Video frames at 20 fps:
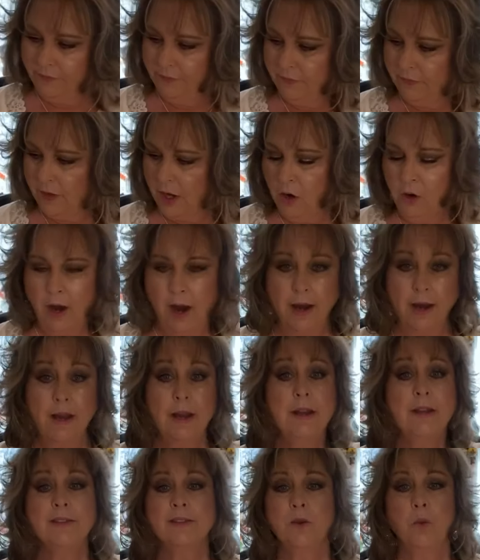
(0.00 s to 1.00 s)
Okay,
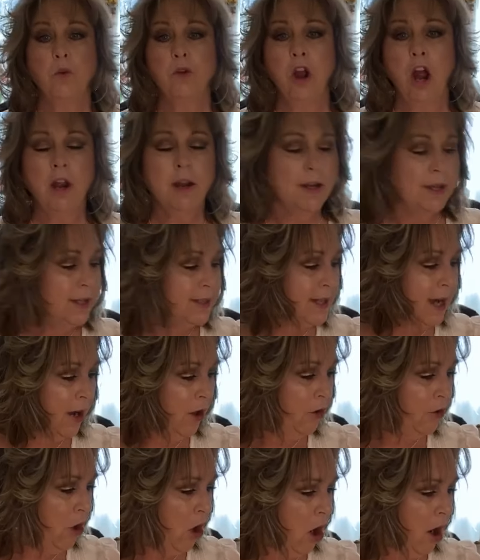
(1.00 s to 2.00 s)
so we're not going to tear
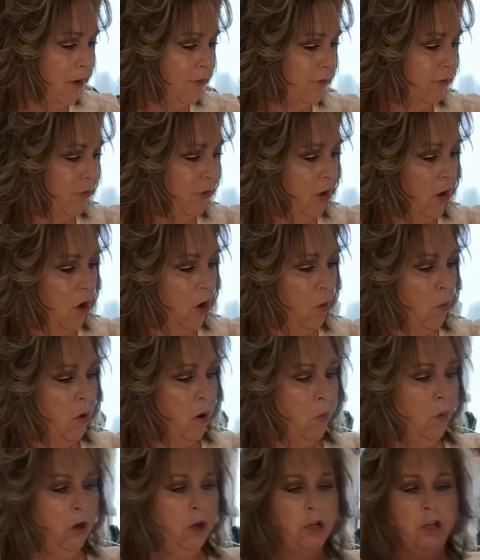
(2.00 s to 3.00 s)
it off. What
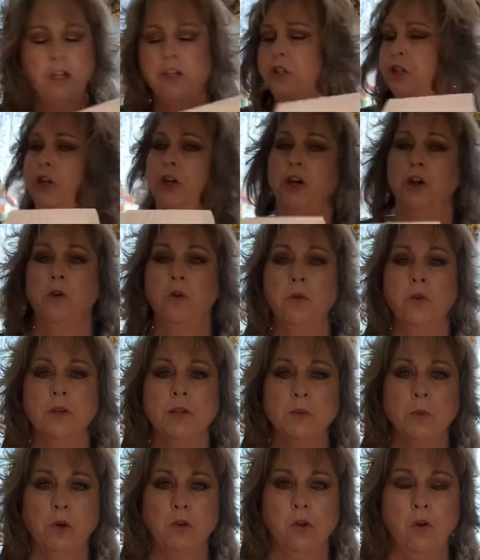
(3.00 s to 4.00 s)
we're going to do is
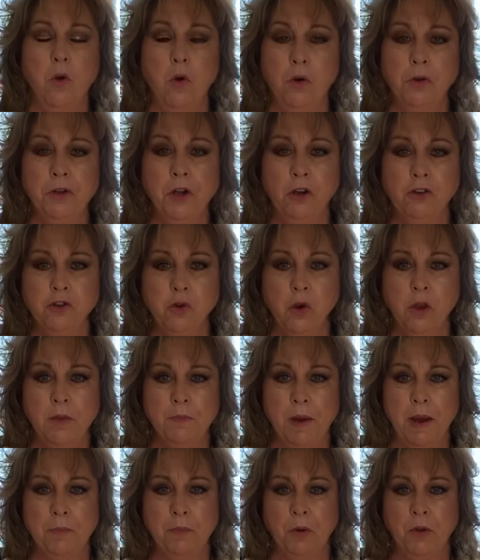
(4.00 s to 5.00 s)
we're going to hold our toilet
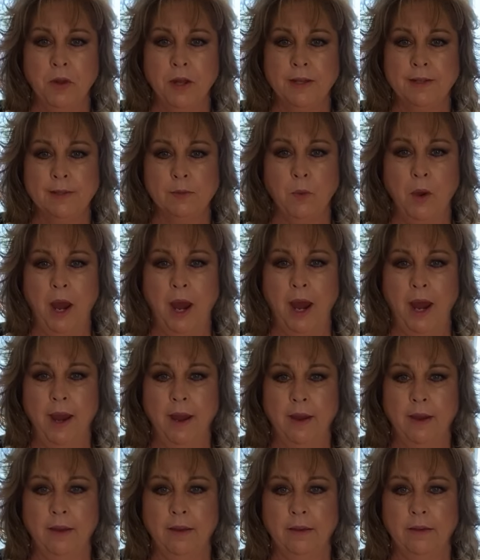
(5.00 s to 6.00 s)
paper this way.
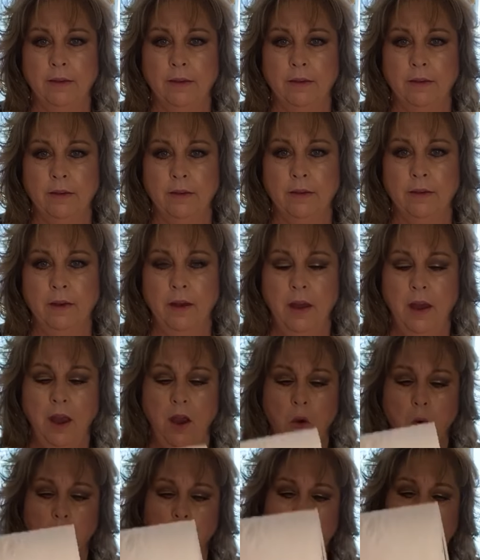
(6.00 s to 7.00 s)

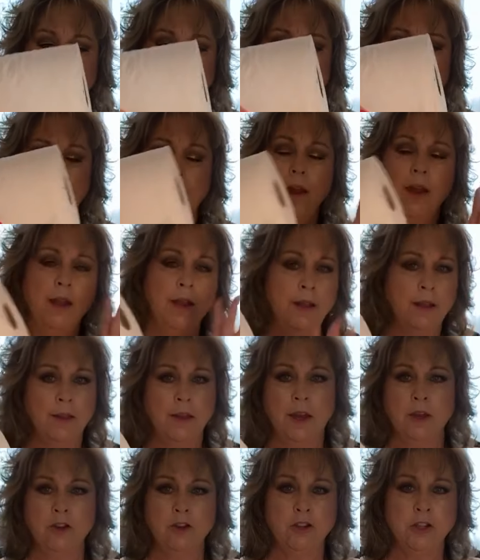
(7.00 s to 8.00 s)
We're going to cut, and
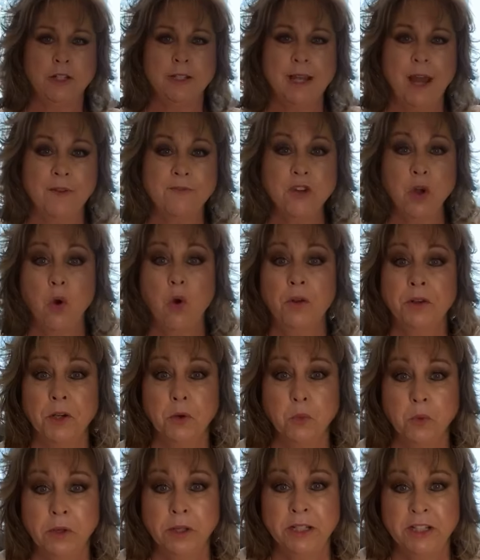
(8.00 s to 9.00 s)
you just have to hold it
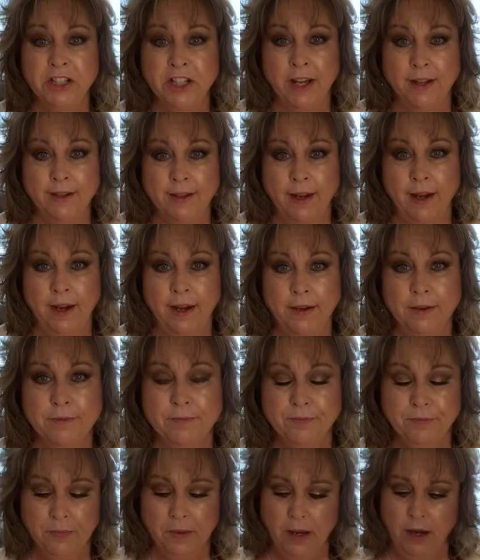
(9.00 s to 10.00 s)
really gently.
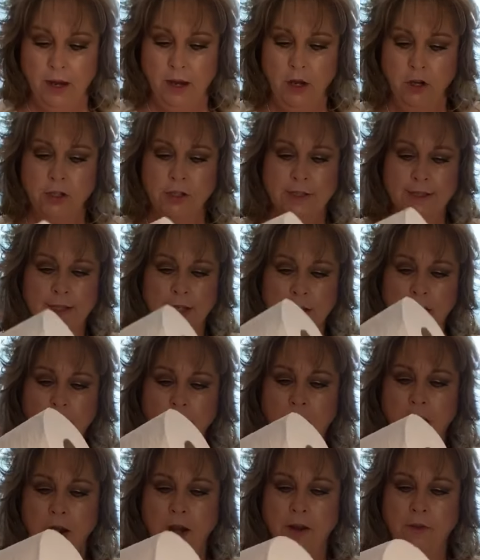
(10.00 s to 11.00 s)
You're just going to
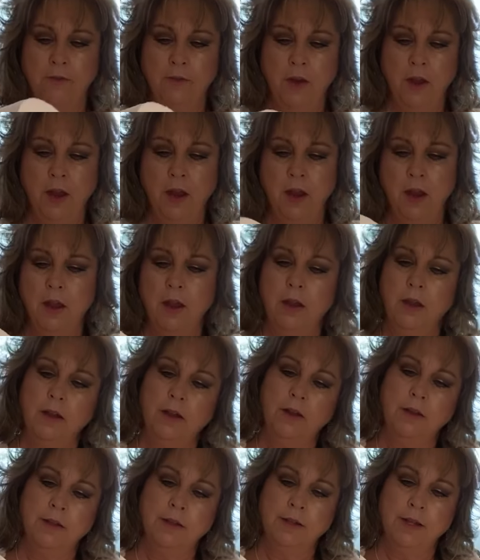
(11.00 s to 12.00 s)
kind of
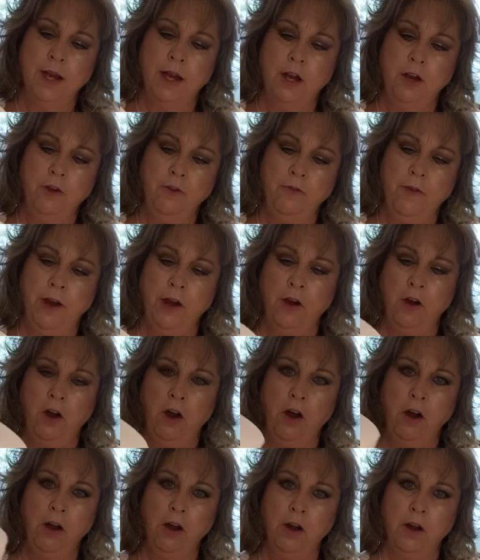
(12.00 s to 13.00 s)
take your
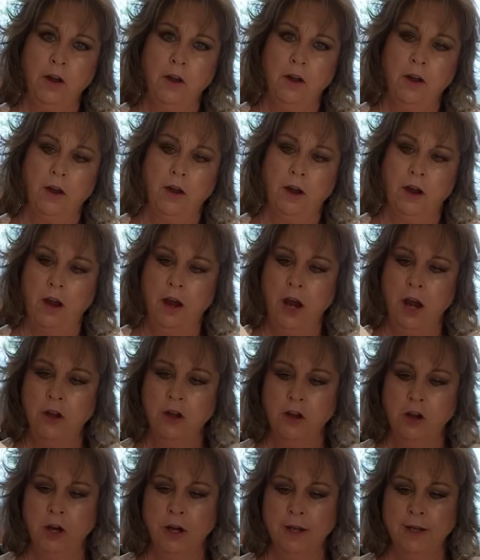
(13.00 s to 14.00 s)
finger, and
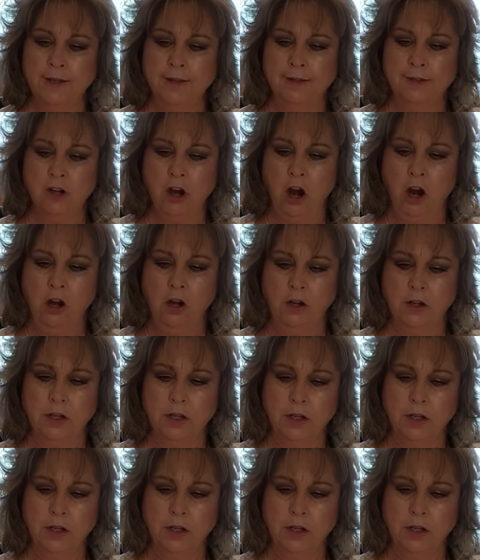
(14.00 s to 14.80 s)
you're going to start